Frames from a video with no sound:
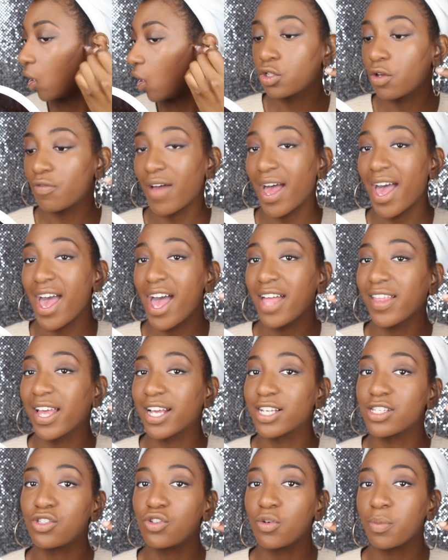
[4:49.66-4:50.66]
So if I have
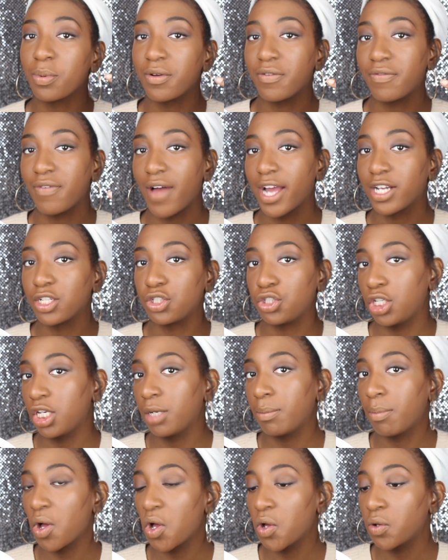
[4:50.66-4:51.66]
like super defined
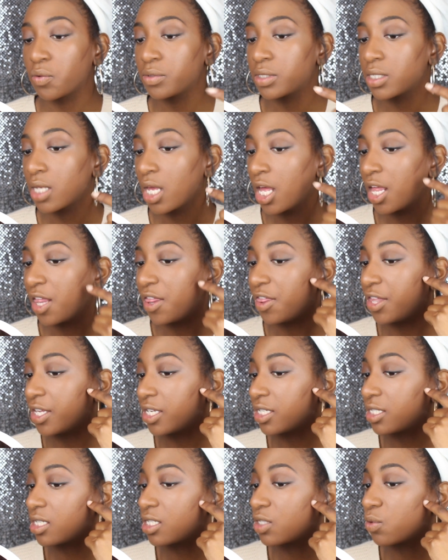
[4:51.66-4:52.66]
cheekbones,
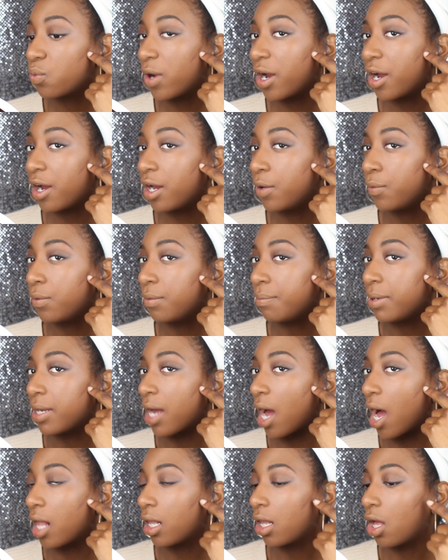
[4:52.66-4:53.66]
this is where it would be
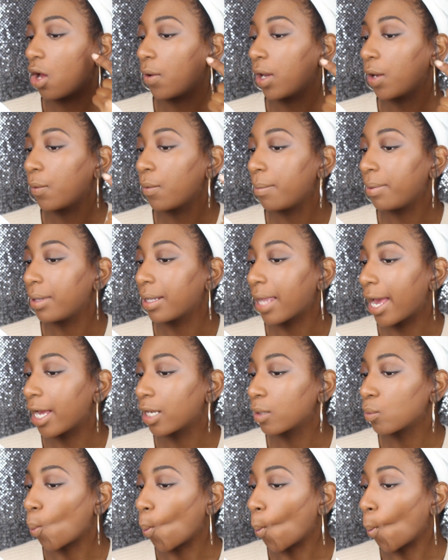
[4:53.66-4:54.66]
hollow. It would be
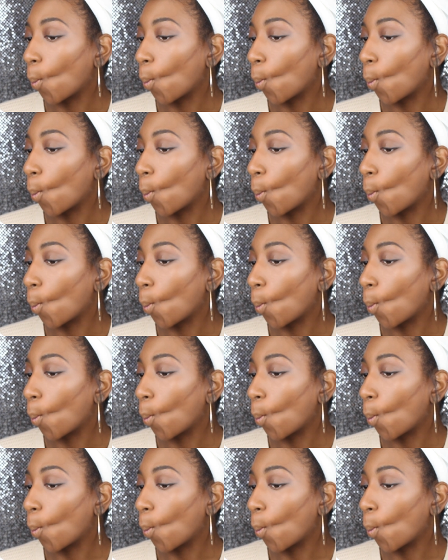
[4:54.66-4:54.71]
like,